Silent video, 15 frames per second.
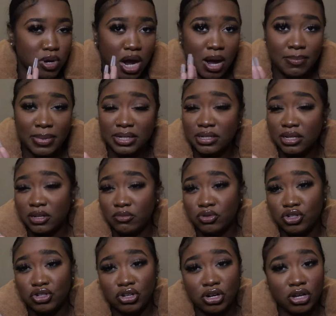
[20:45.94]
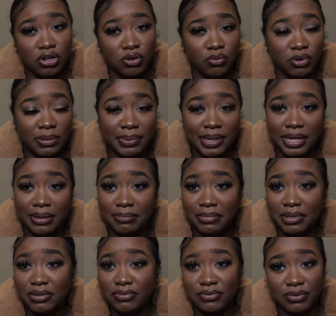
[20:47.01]
I'm not dealing with y'all don't want to pay
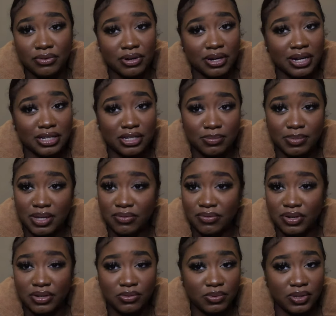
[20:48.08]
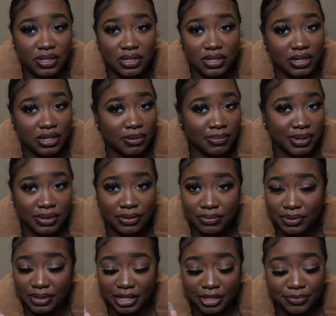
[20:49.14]
me for it. I just pay for the wig. I'm not
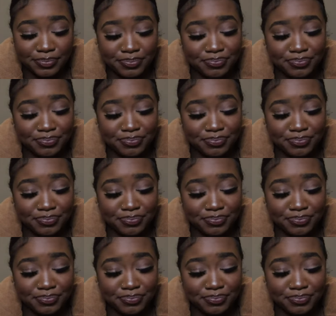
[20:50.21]
doing it.